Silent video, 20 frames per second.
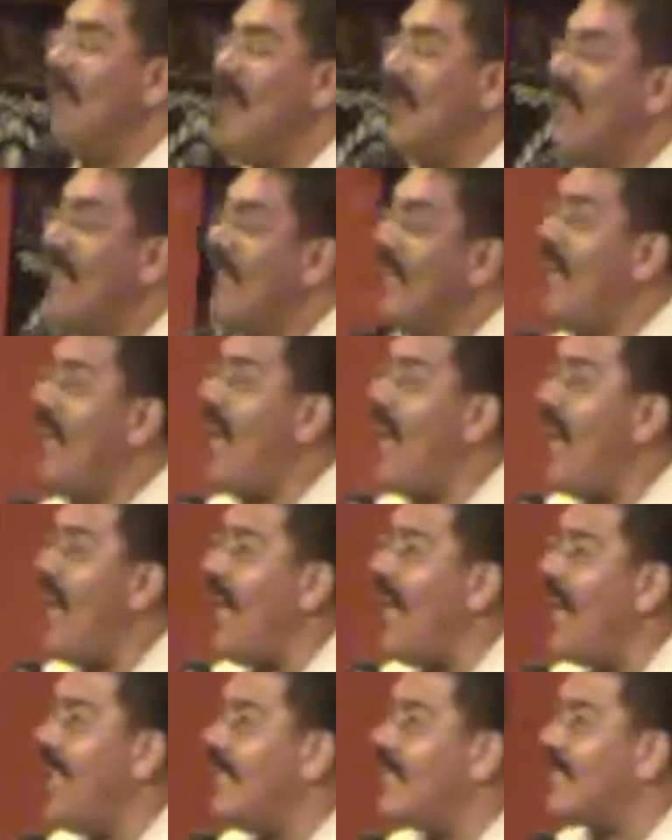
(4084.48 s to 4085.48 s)
Be
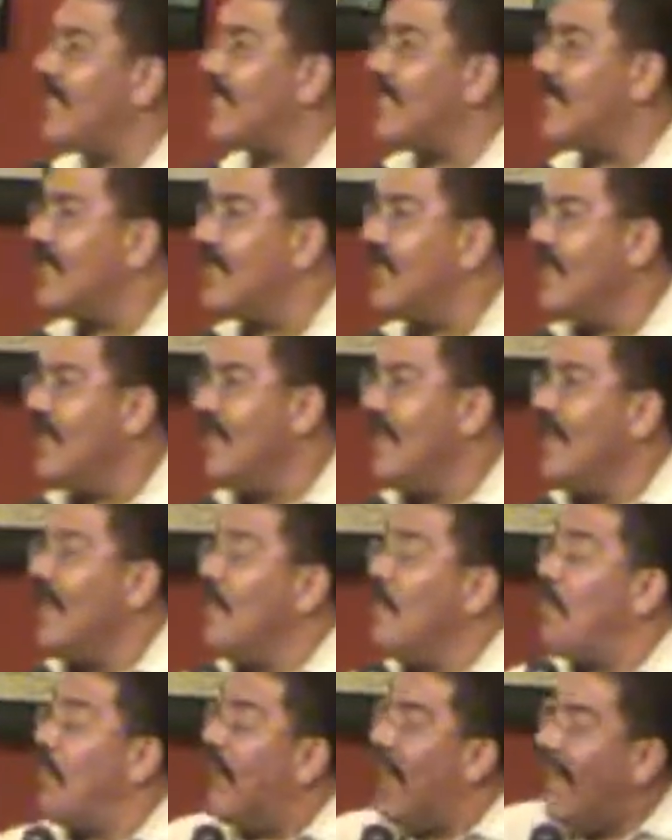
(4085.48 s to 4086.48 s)
nice.
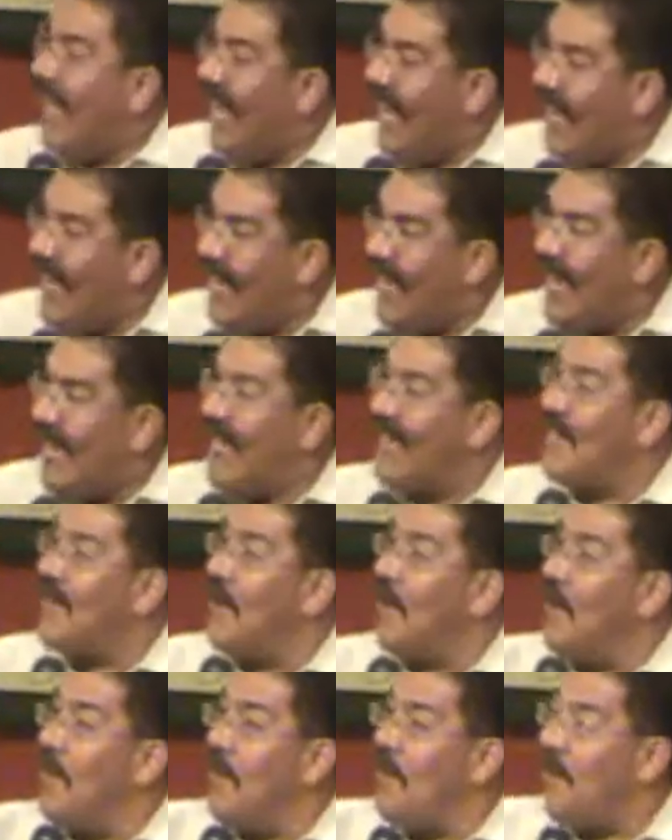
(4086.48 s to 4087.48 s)
Play,
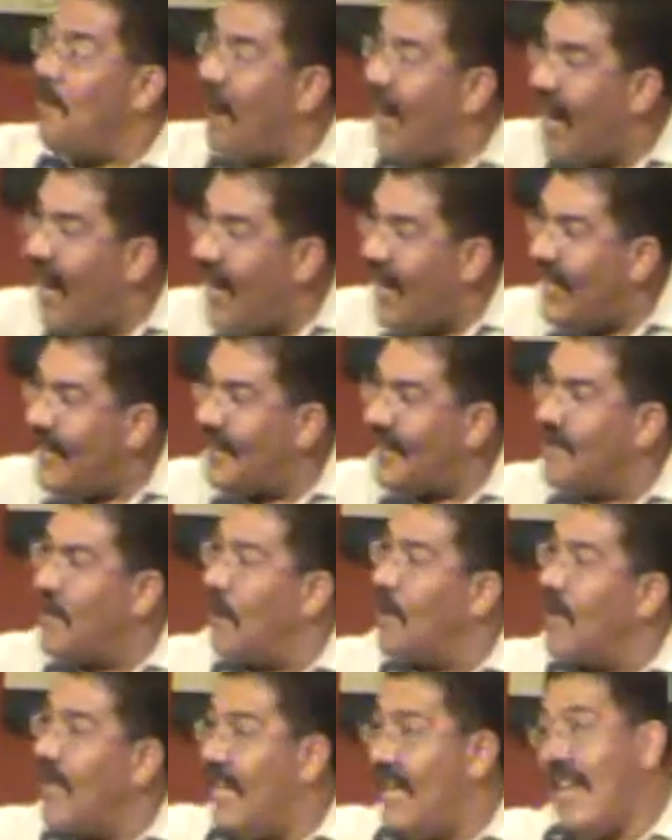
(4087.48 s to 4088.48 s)
don't fight.
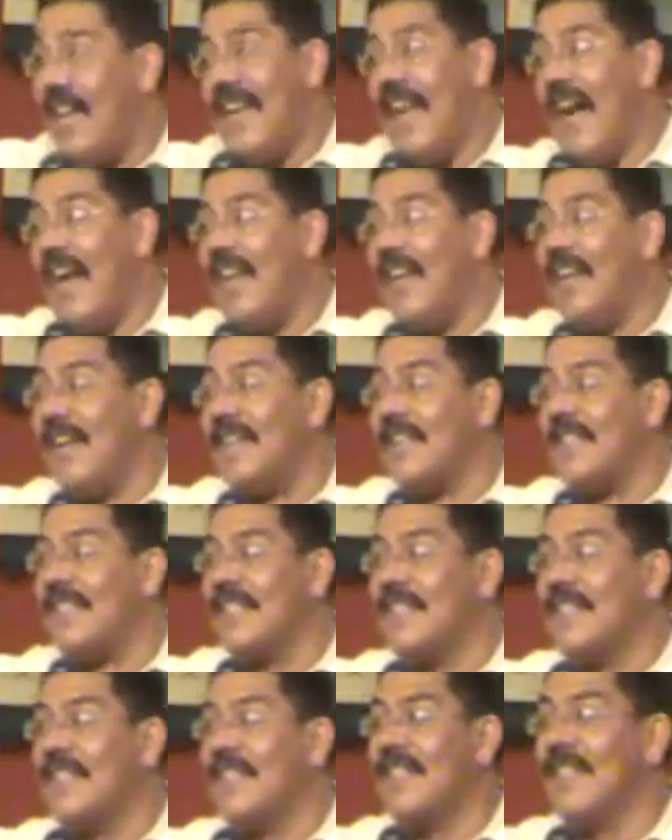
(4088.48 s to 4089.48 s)
Don't hit
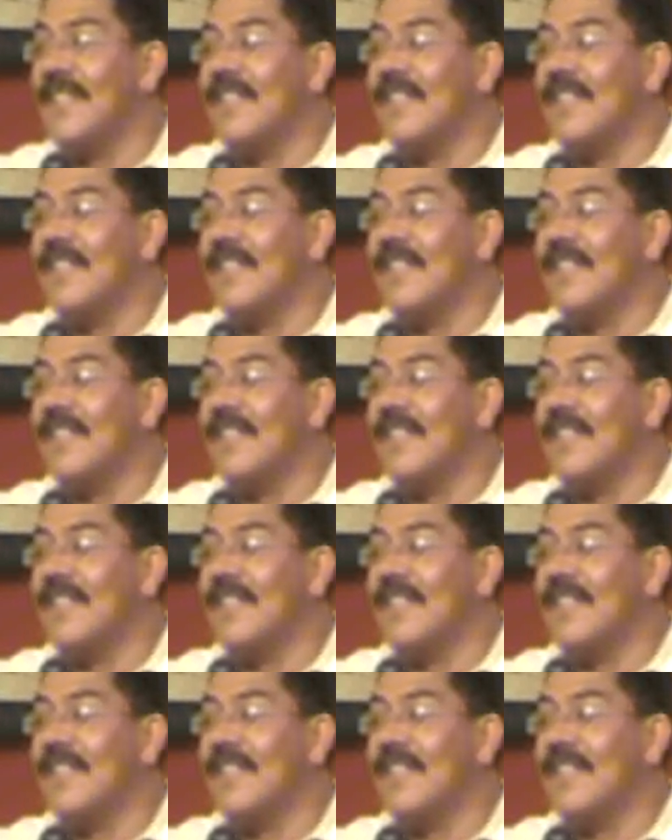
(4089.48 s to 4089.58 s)
Alex.